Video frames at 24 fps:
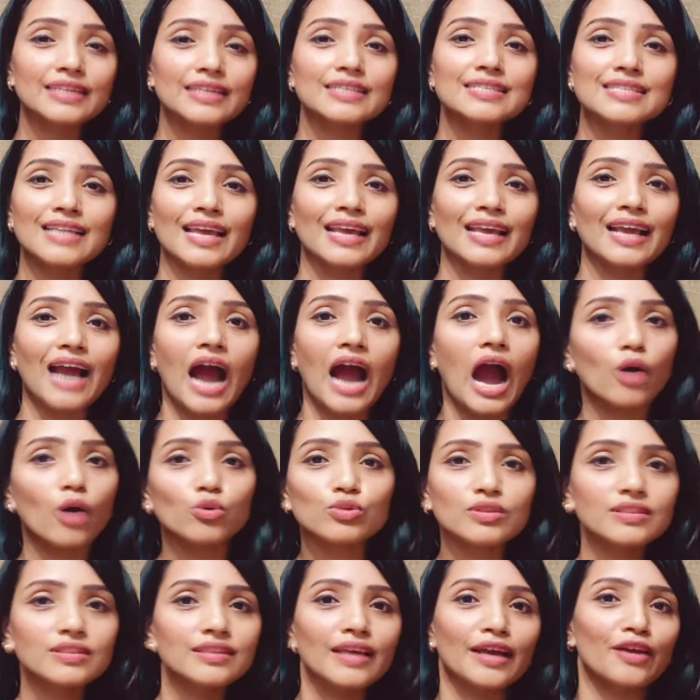it is like
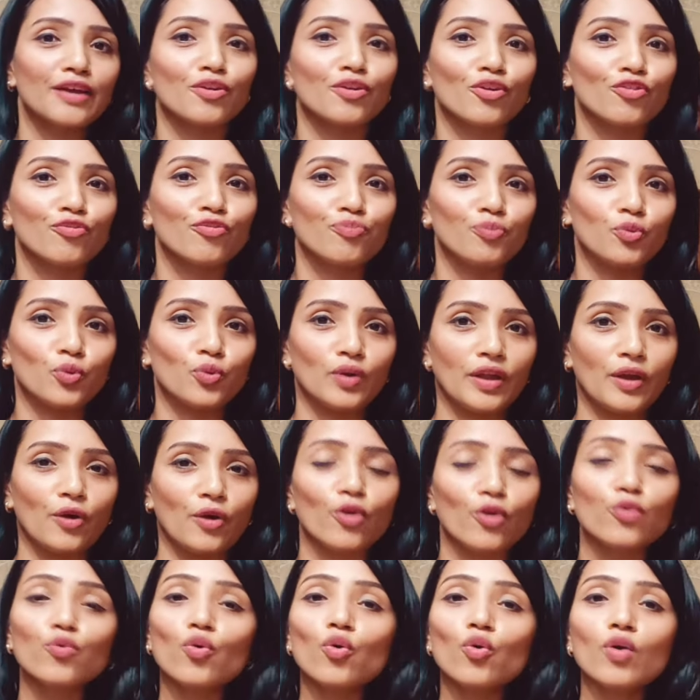outside of Pune.
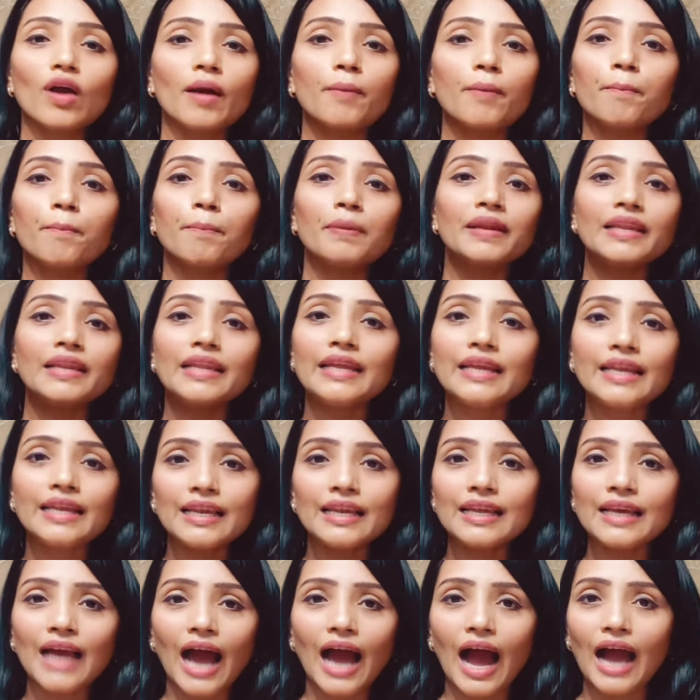Aur wo
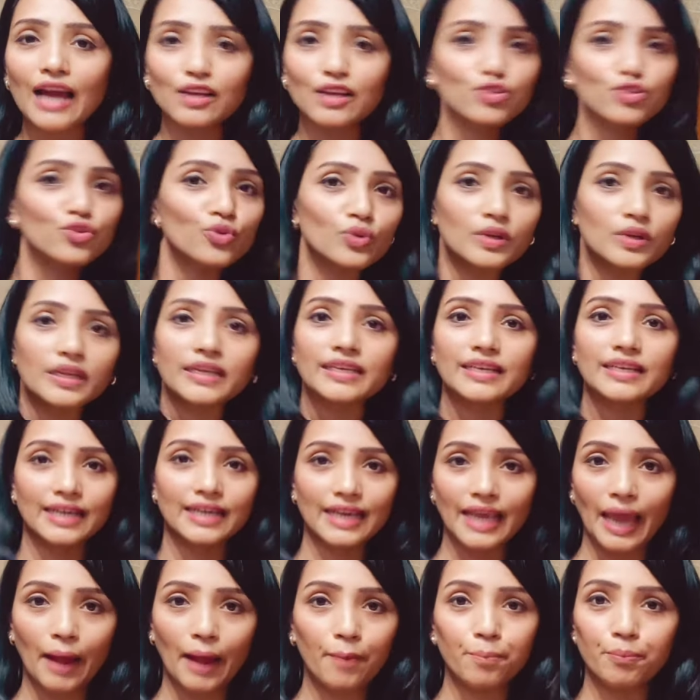completely
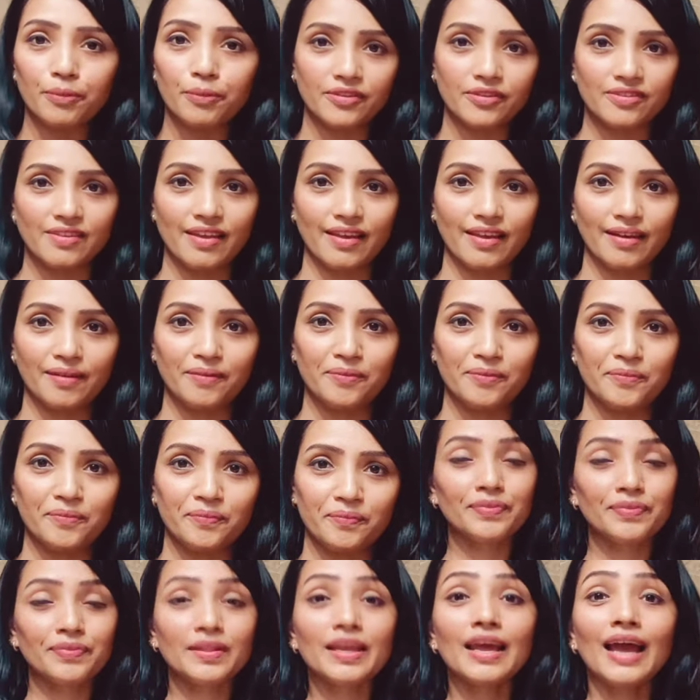isolated campus hai.
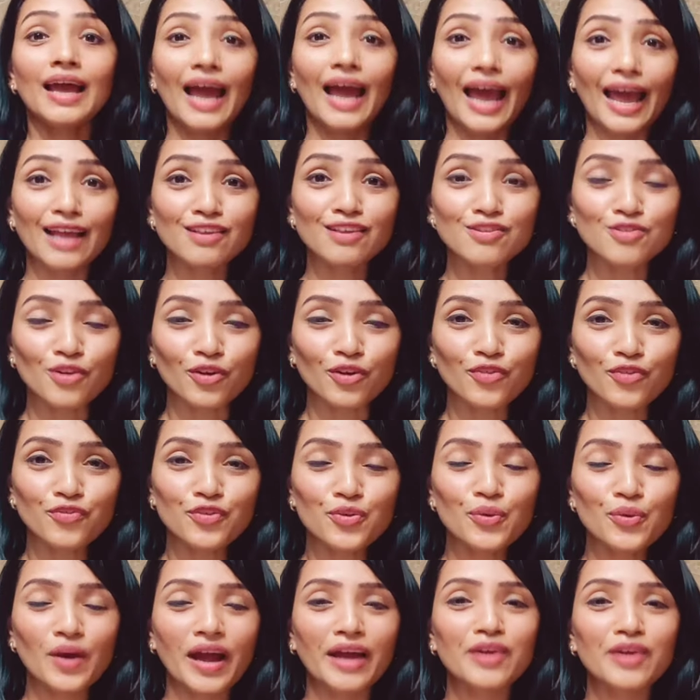As a lot of you
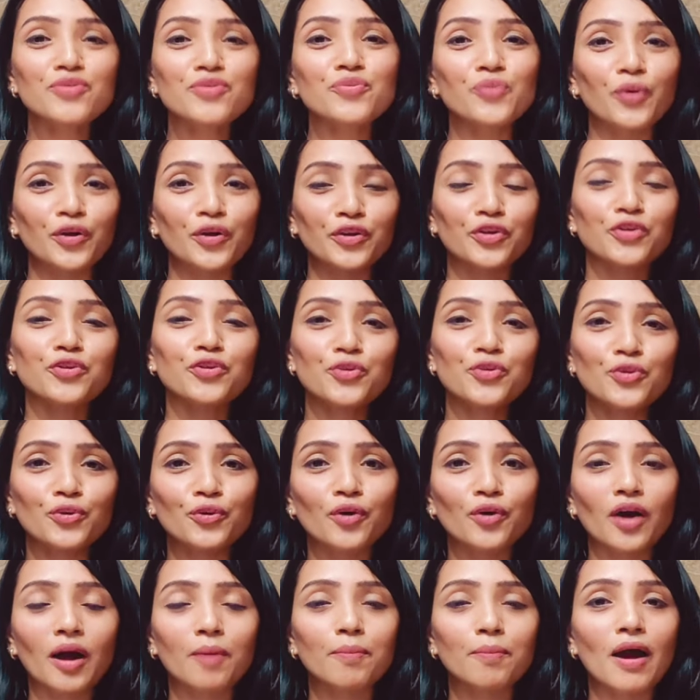guys wanted to know
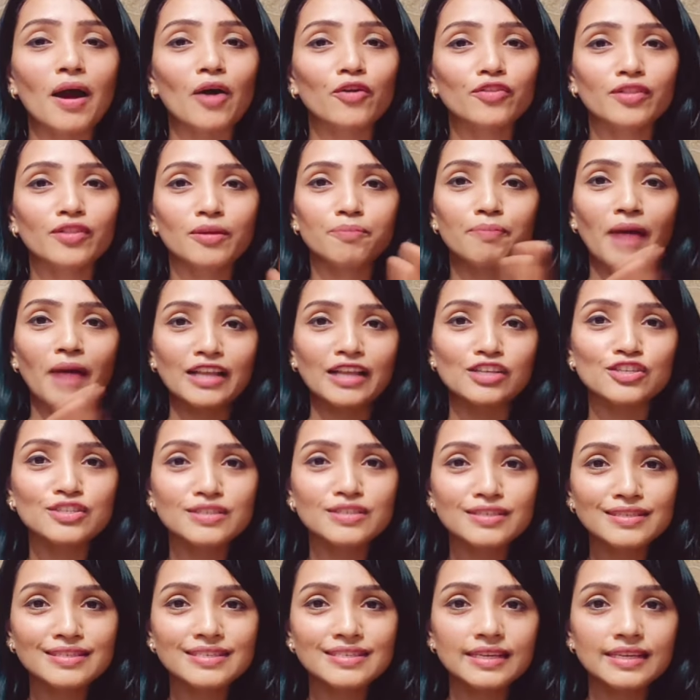about the
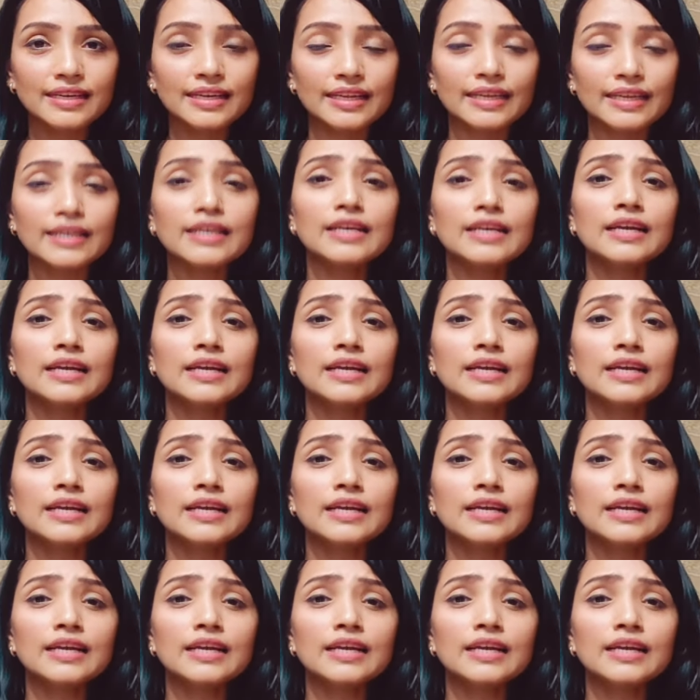bachelor's degree,